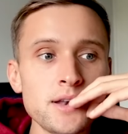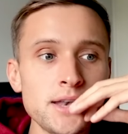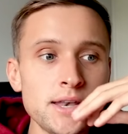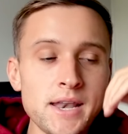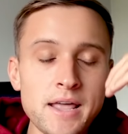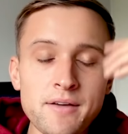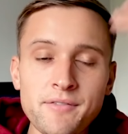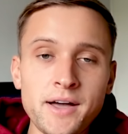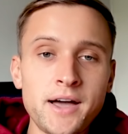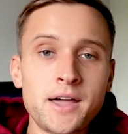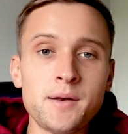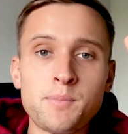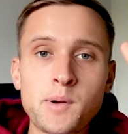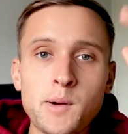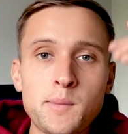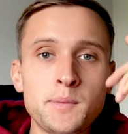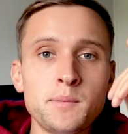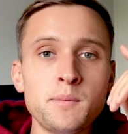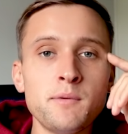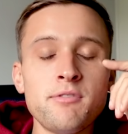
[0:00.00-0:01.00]
Never had a
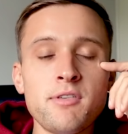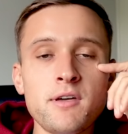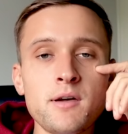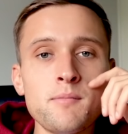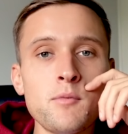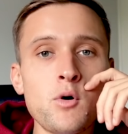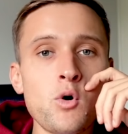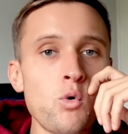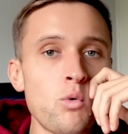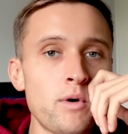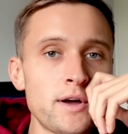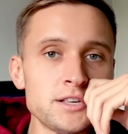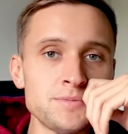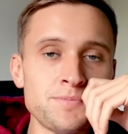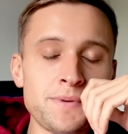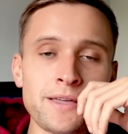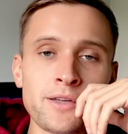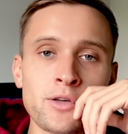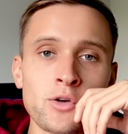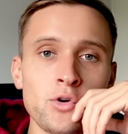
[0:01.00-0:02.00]
problem with them, always
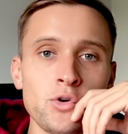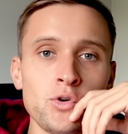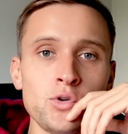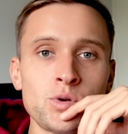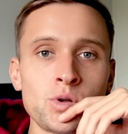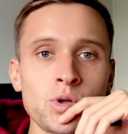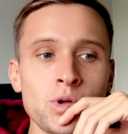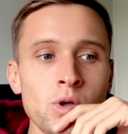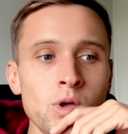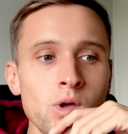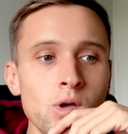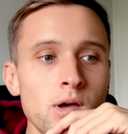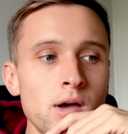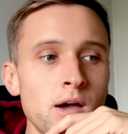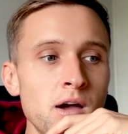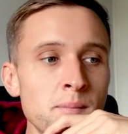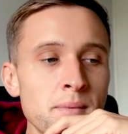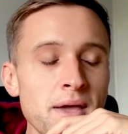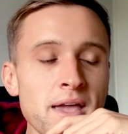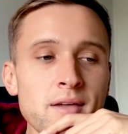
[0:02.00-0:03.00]
been good.
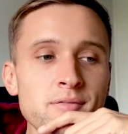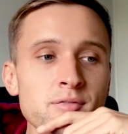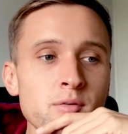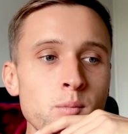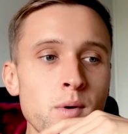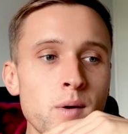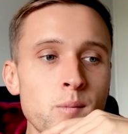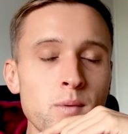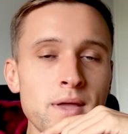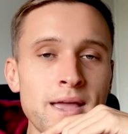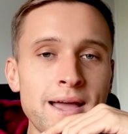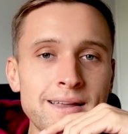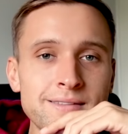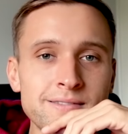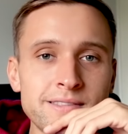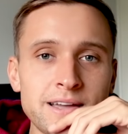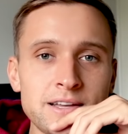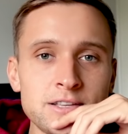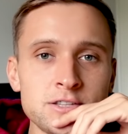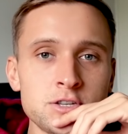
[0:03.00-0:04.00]
Even when we had
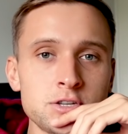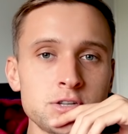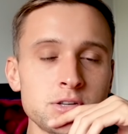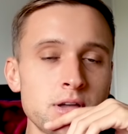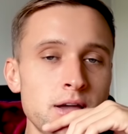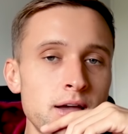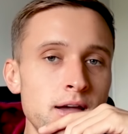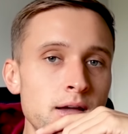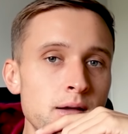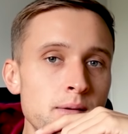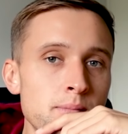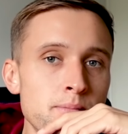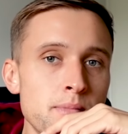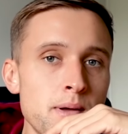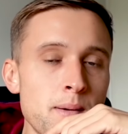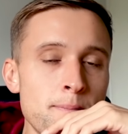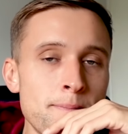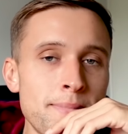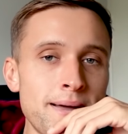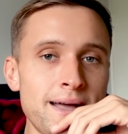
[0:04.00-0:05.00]
that
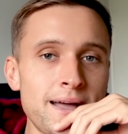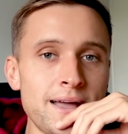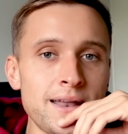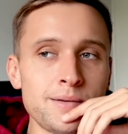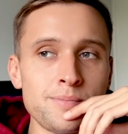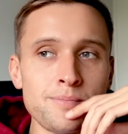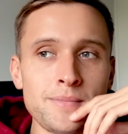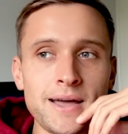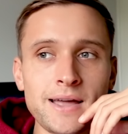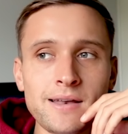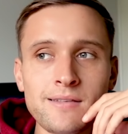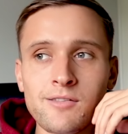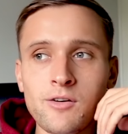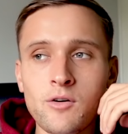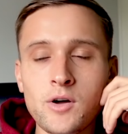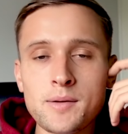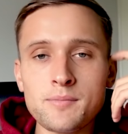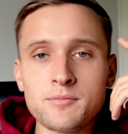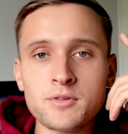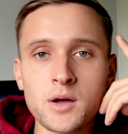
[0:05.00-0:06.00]
mad
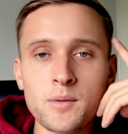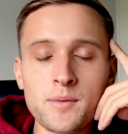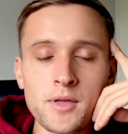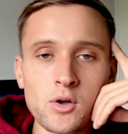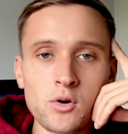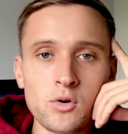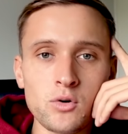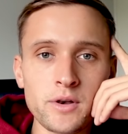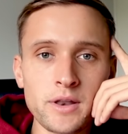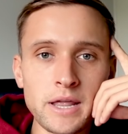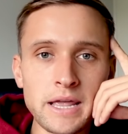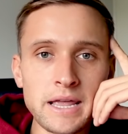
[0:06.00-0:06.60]
times going on